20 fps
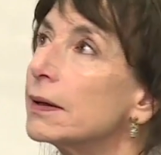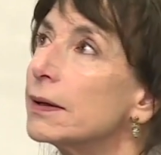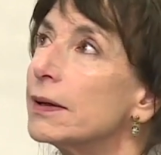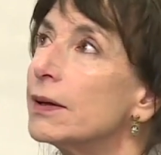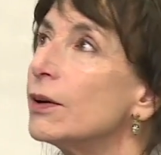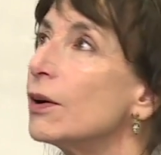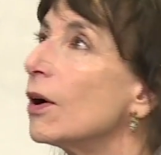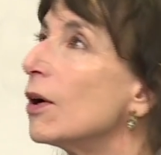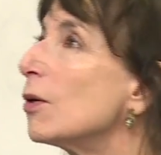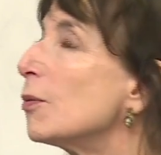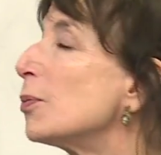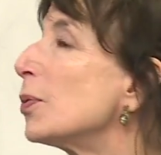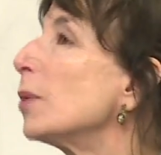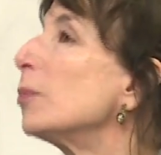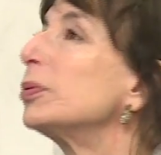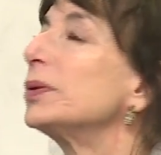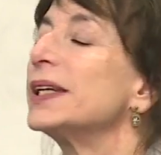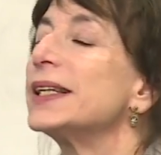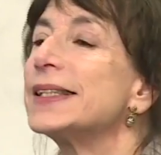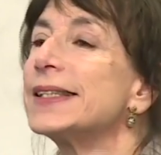you know,
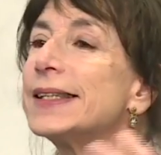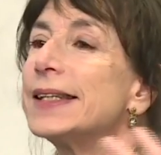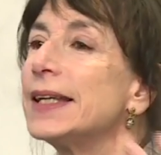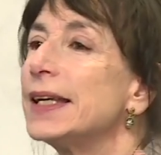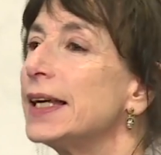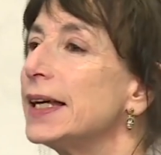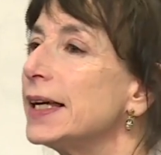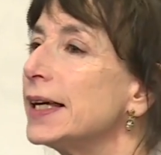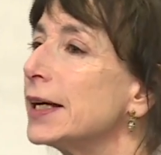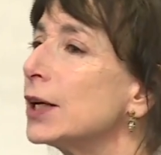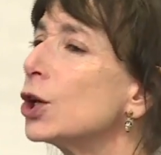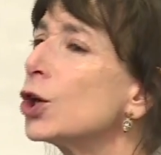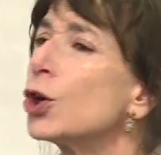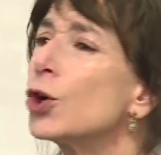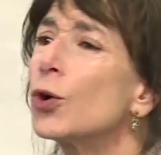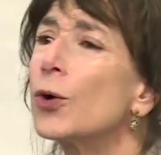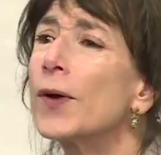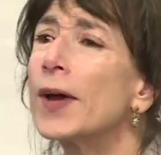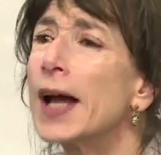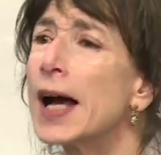publicity and
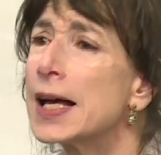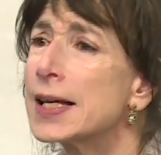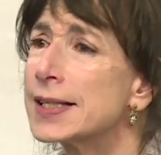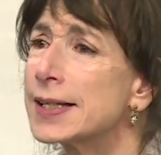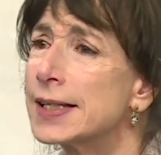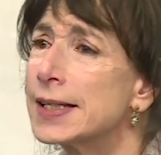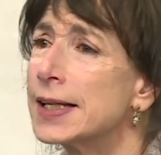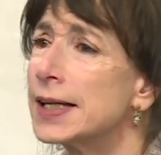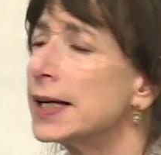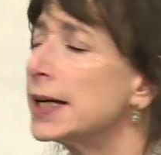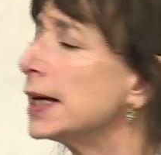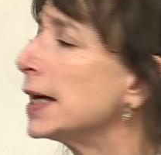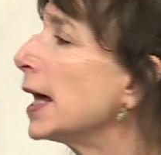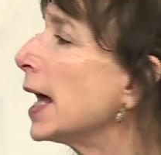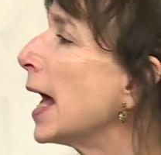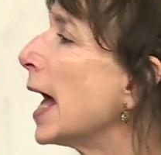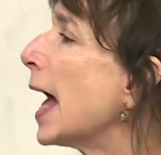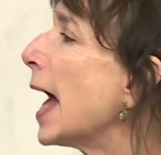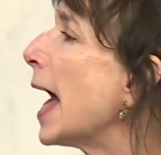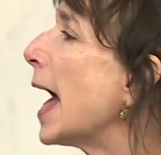curiosity
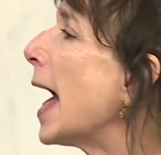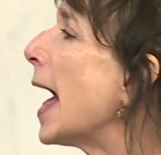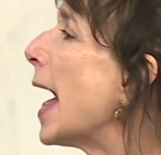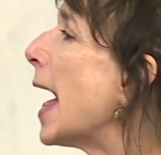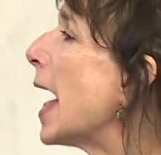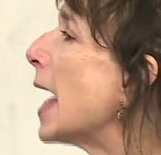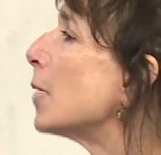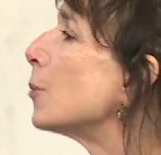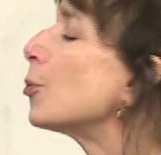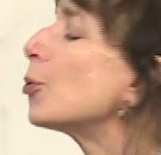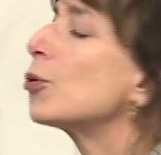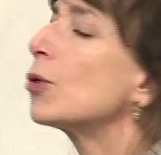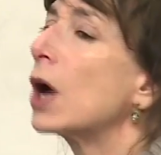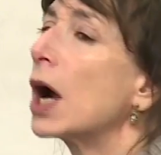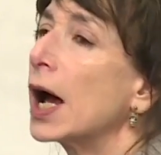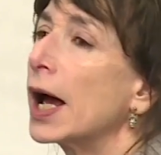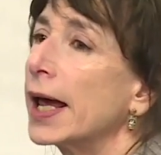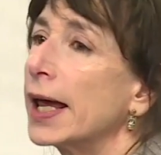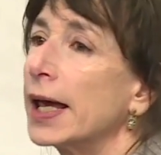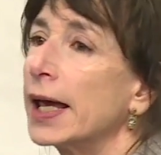and
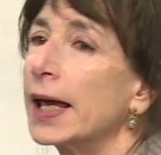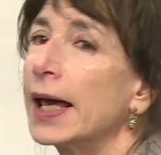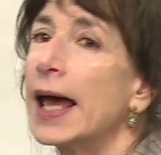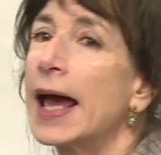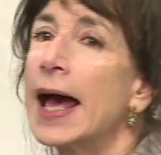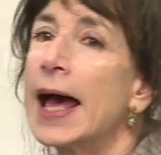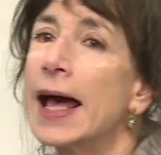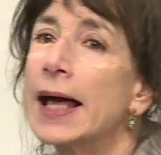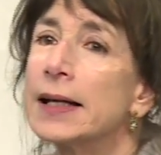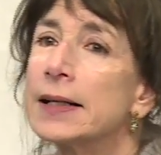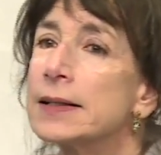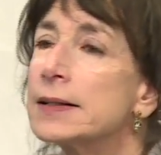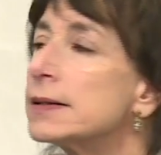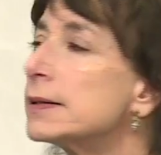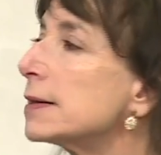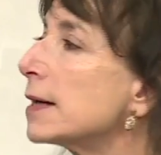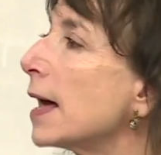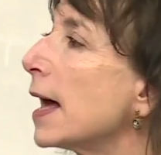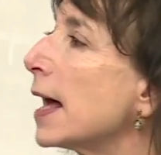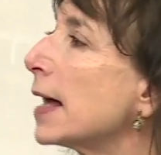prying and
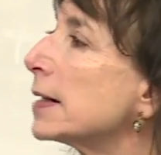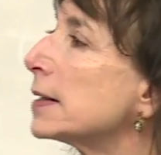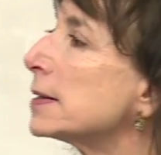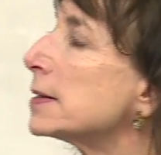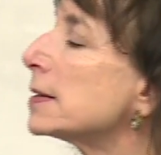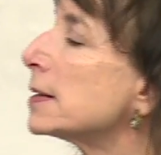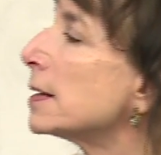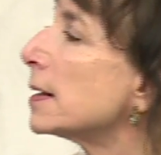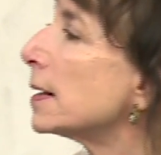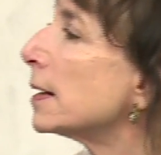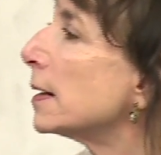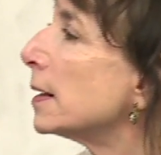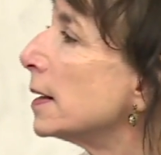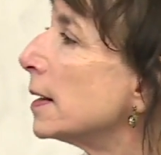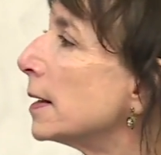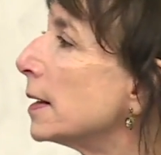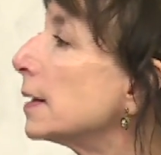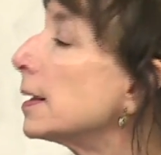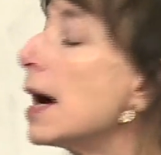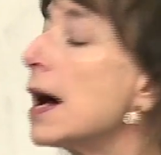
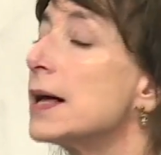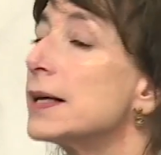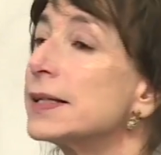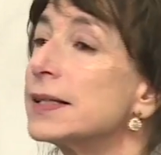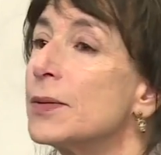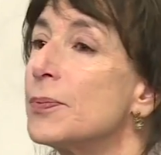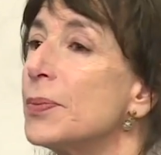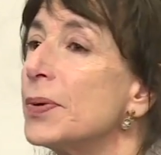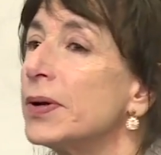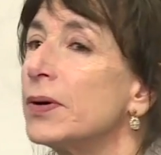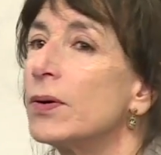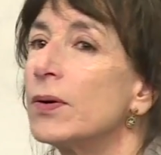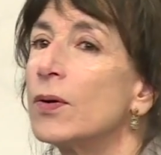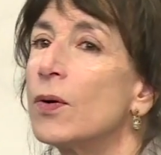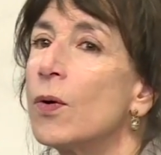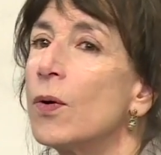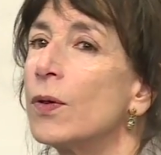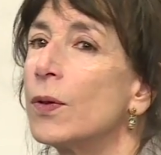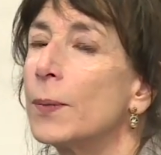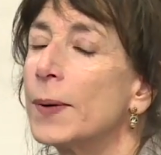gossip and
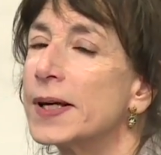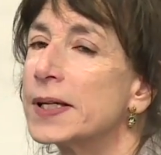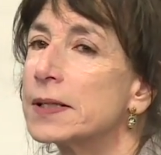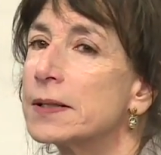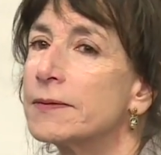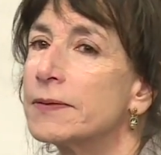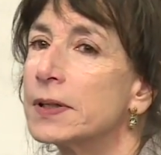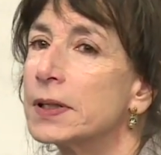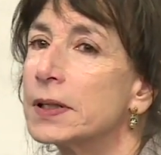all the rest of